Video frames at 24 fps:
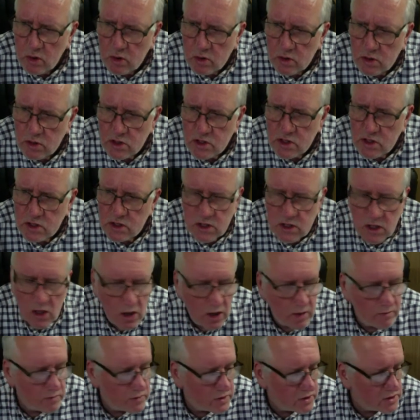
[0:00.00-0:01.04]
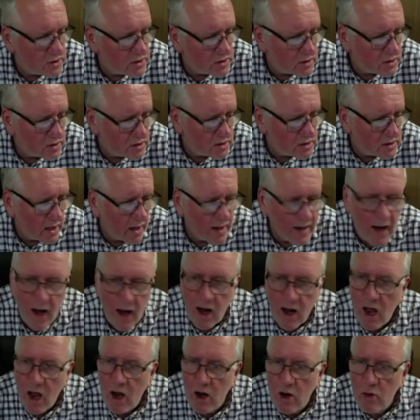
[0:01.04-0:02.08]
Just in time to say
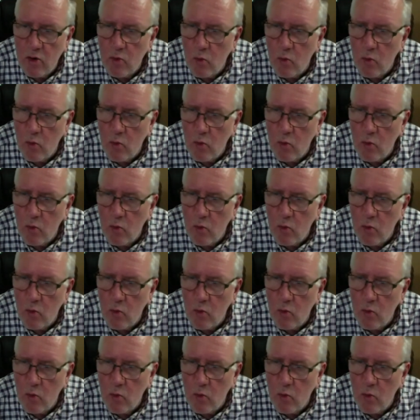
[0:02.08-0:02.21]
hello,